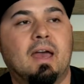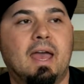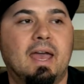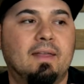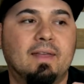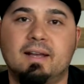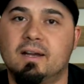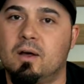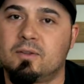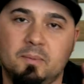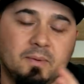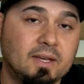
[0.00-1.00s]
And that can
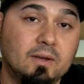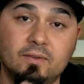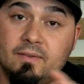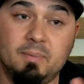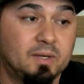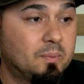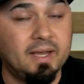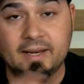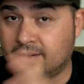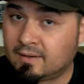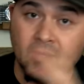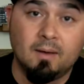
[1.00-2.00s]
also be used
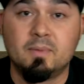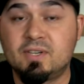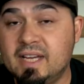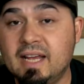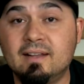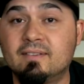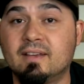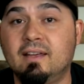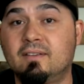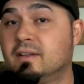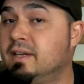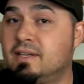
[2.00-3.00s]
between machines
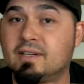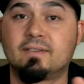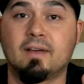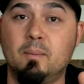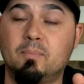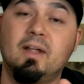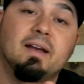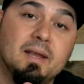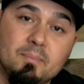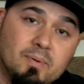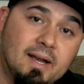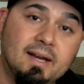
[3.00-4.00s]
easily. You just unplug it
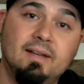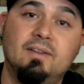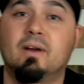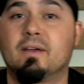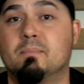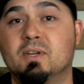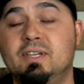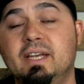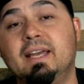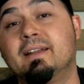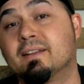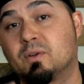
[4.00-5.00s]
and plug it into your other
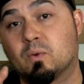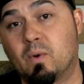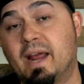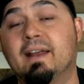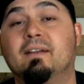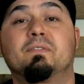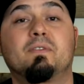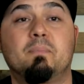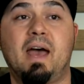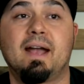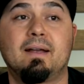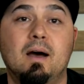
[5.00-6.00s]
machine. It's great for
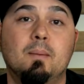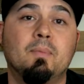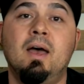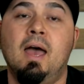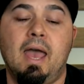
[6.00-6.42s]
backup.